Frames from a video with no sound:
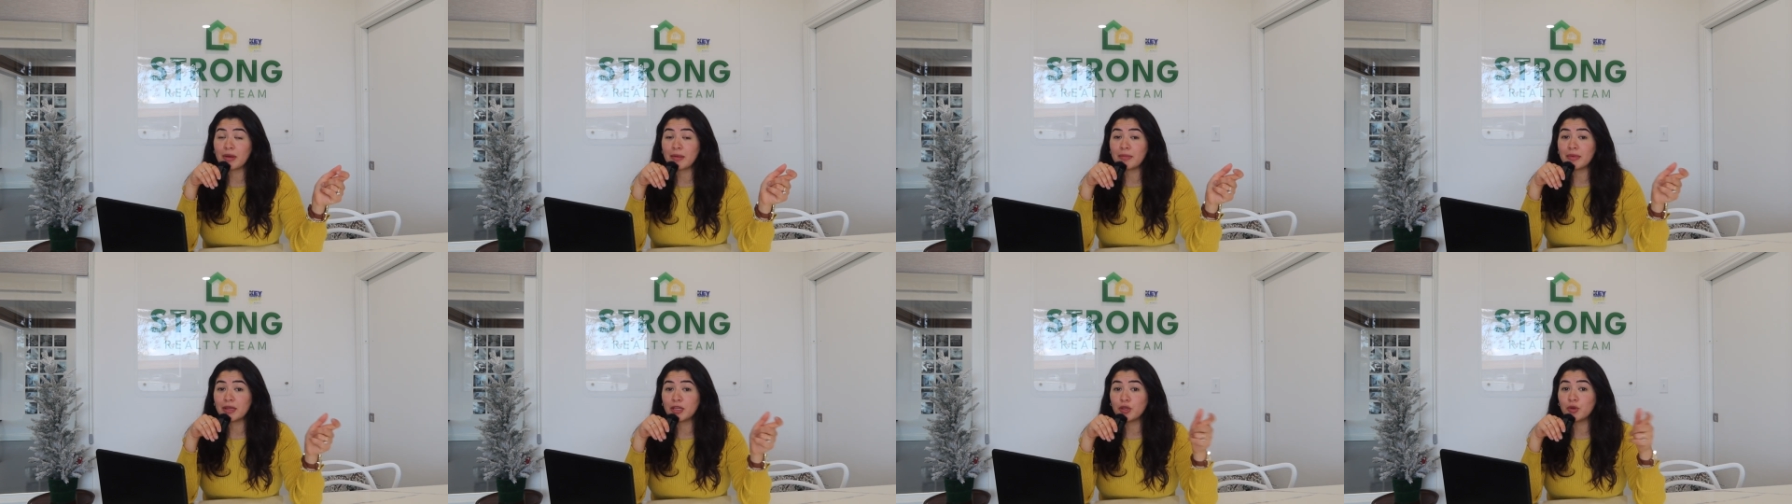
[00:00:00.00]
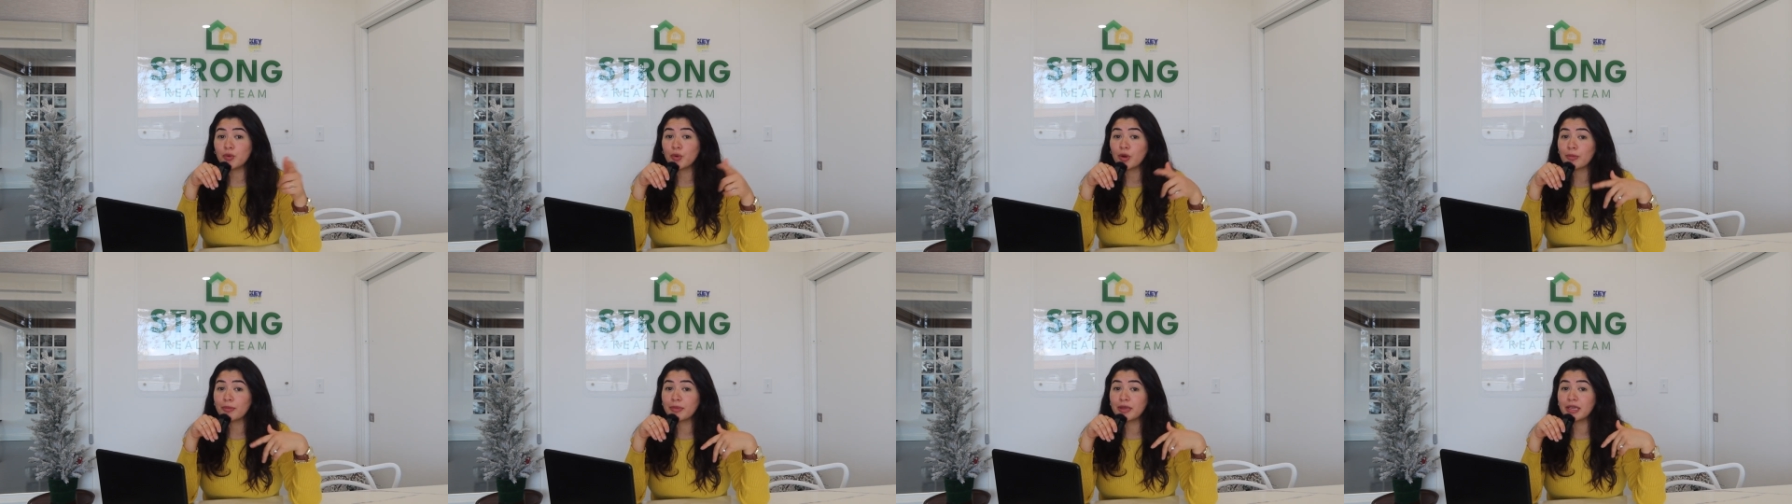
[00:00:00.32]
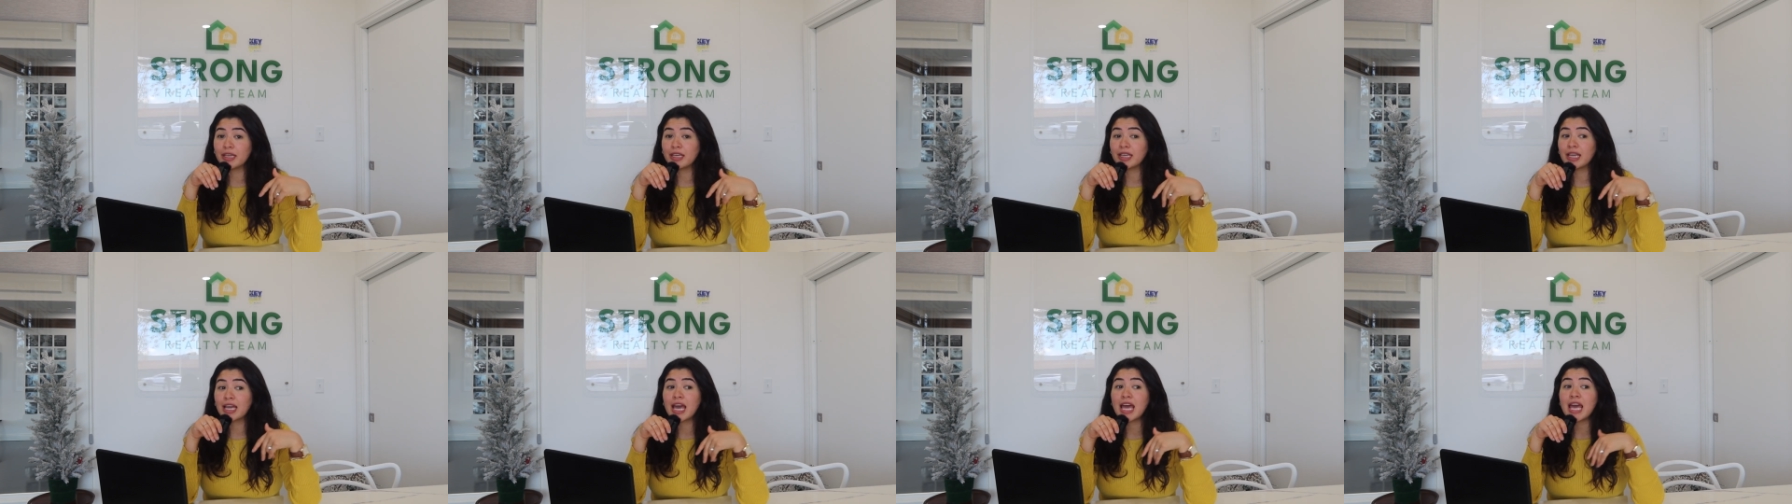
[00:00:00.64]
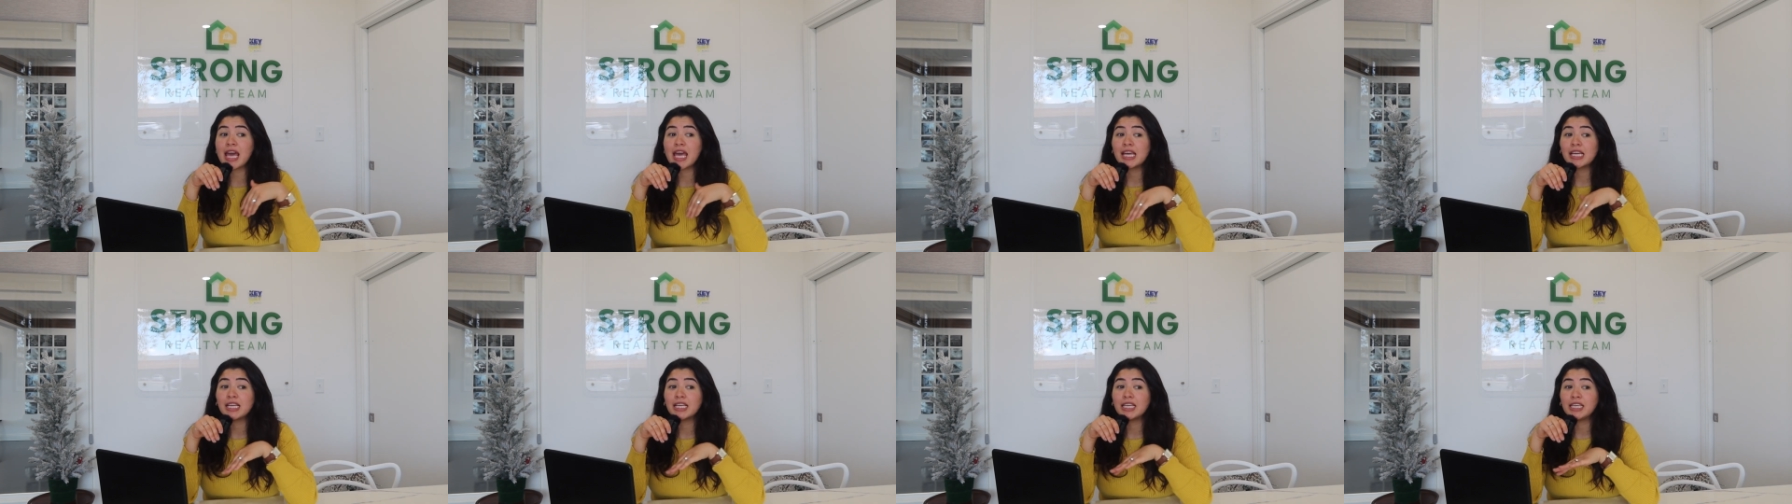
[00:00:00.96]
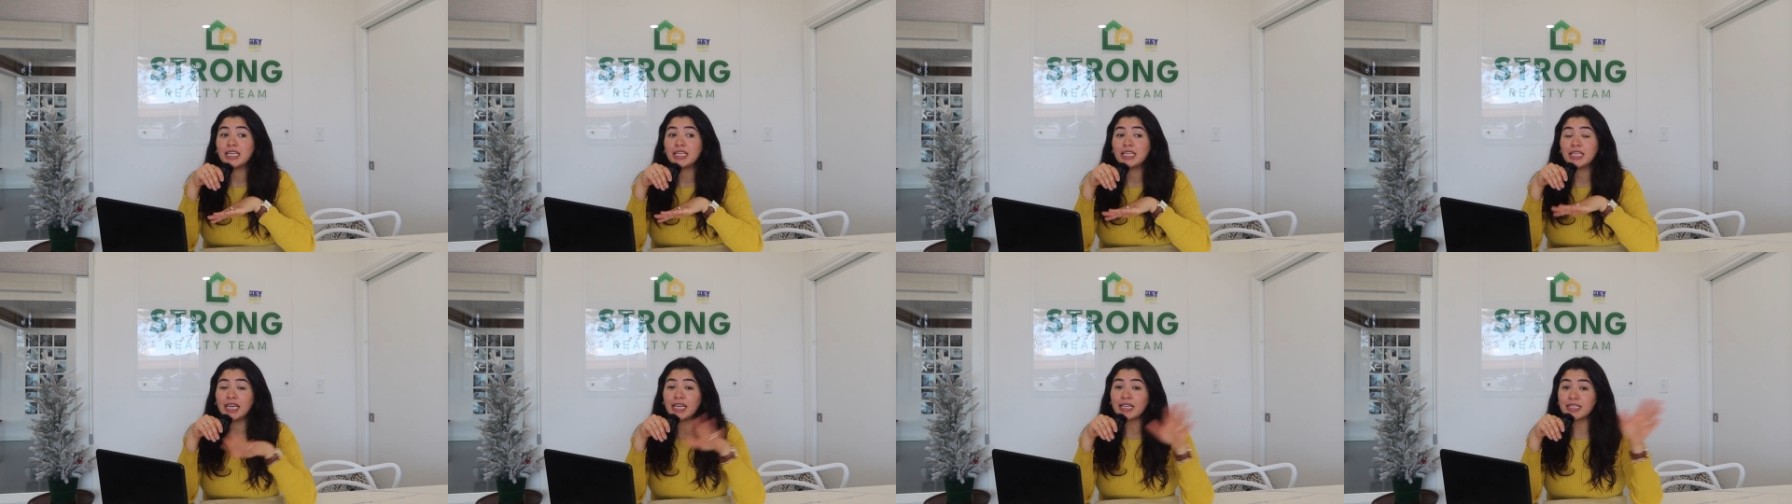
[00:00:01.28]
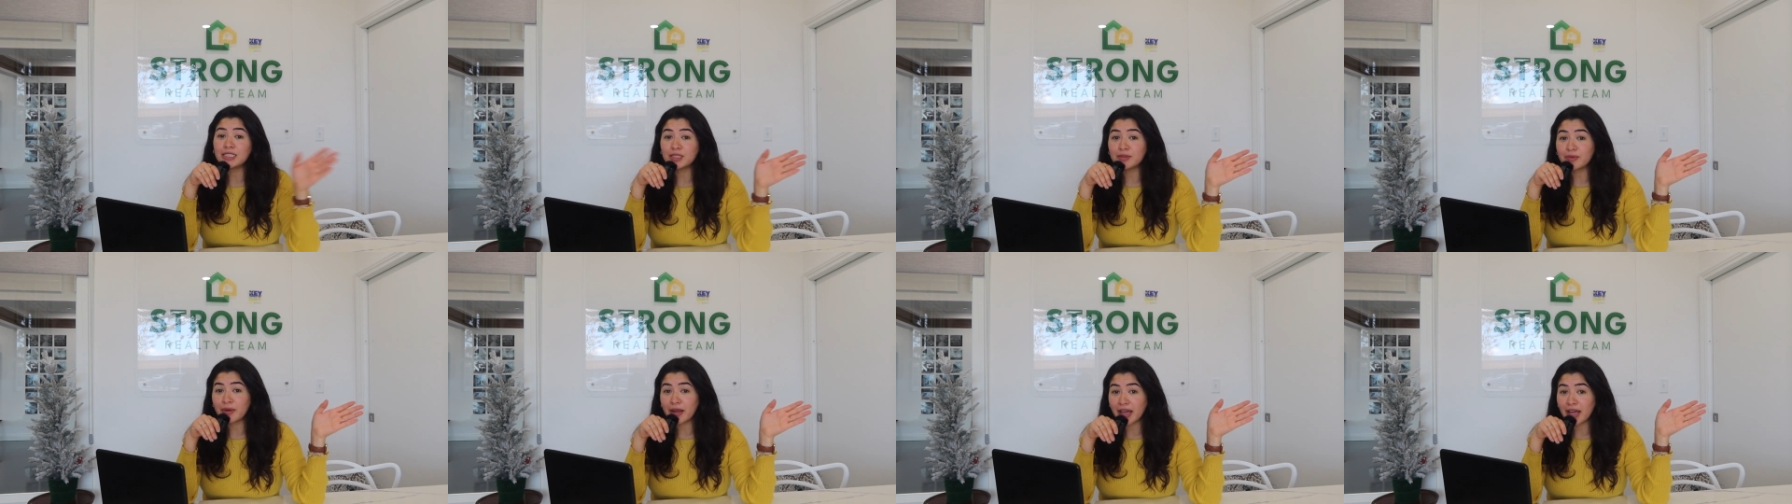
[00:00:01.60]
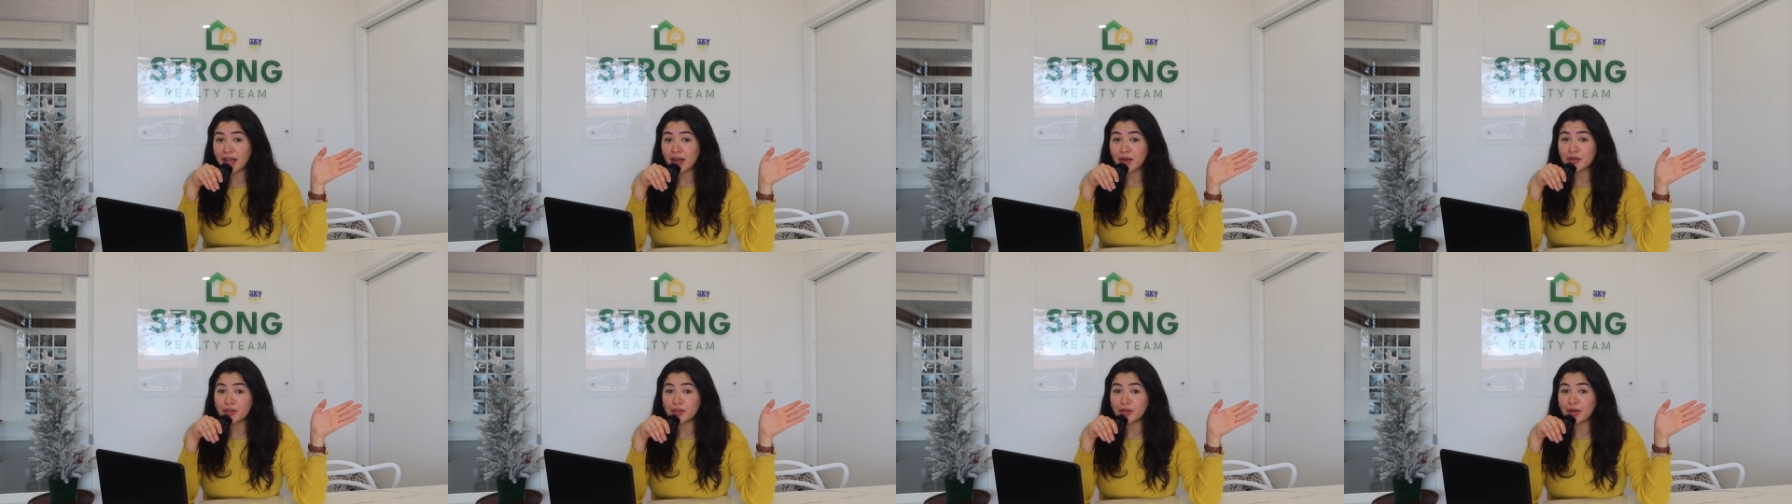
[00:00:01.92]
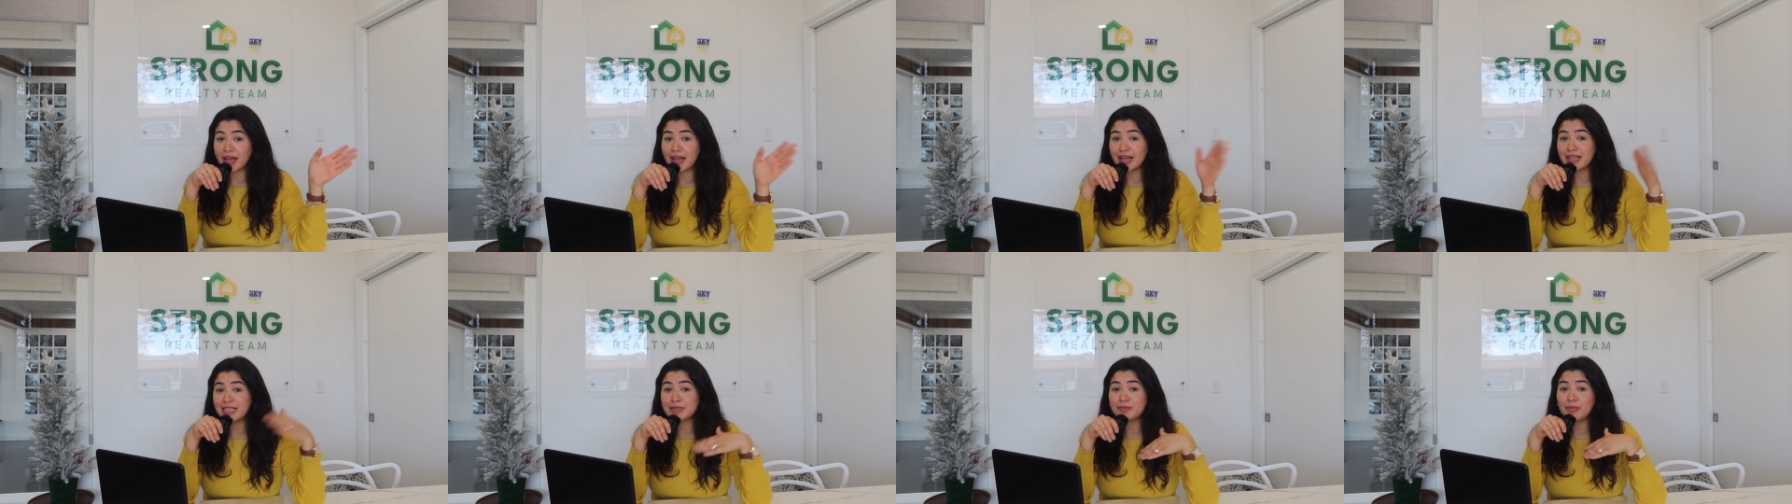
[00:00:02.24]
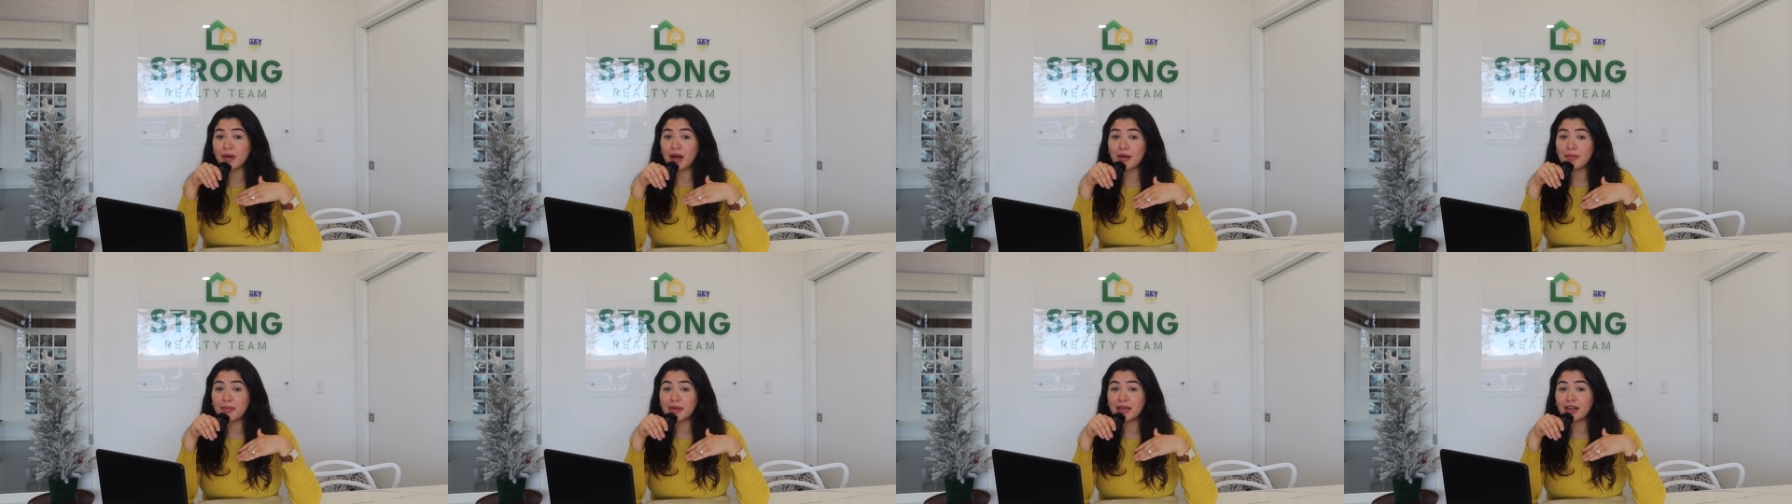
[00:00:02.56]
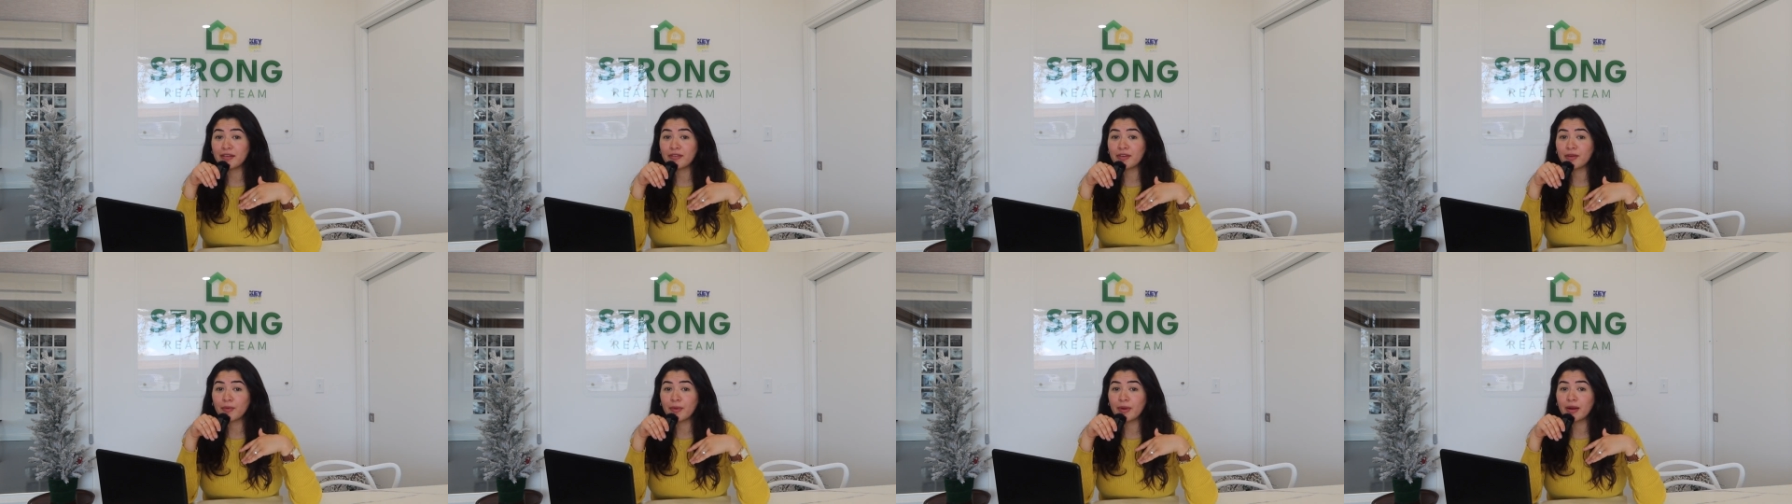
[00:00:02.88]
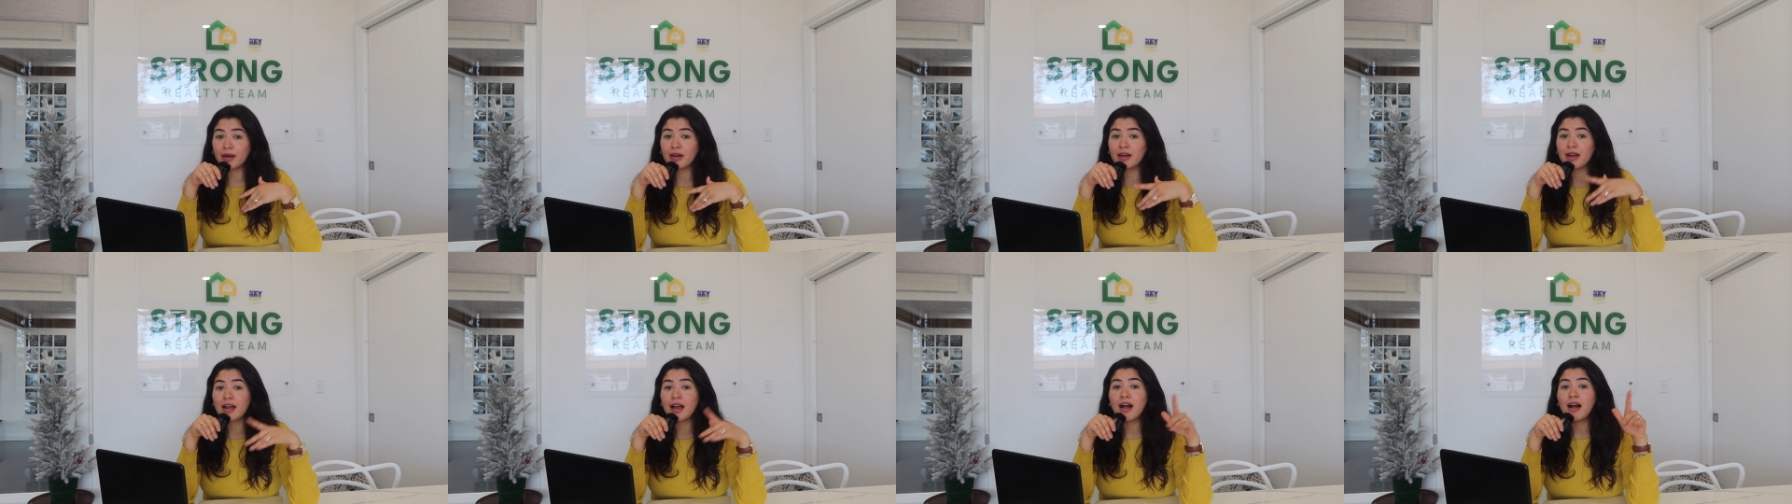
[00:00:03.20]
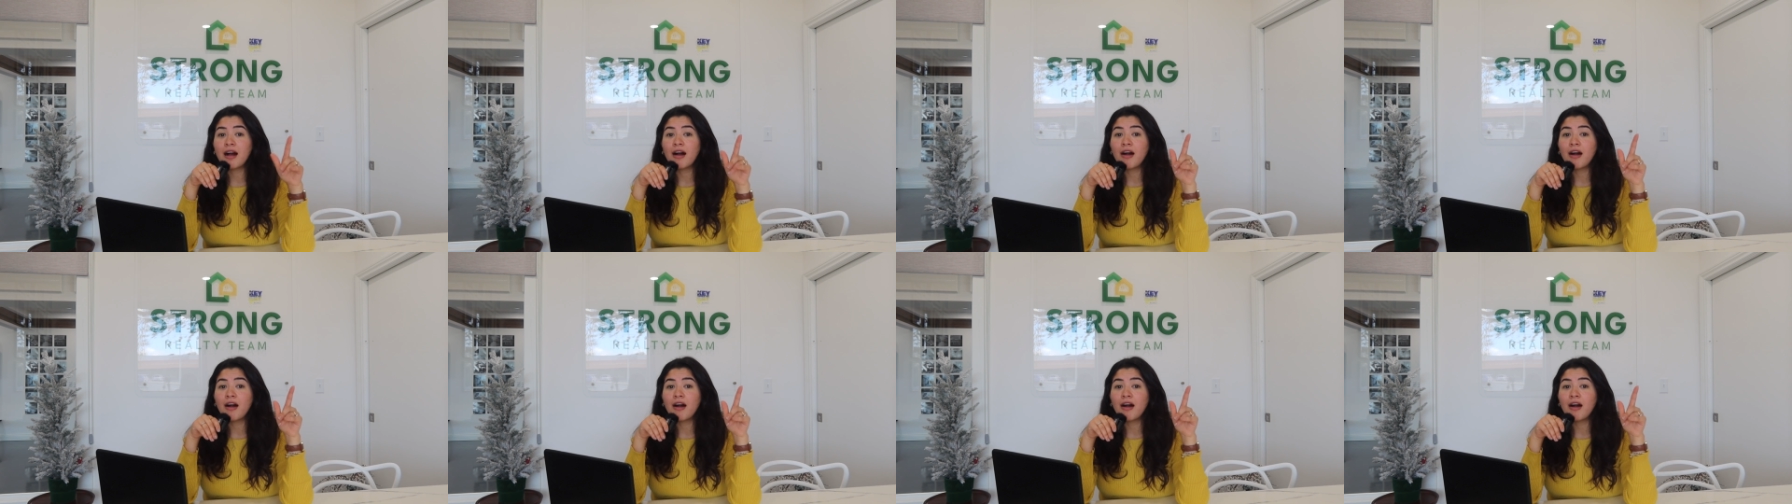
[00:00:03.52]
I mean, you are being yanked around, your head's bobbing everywhere.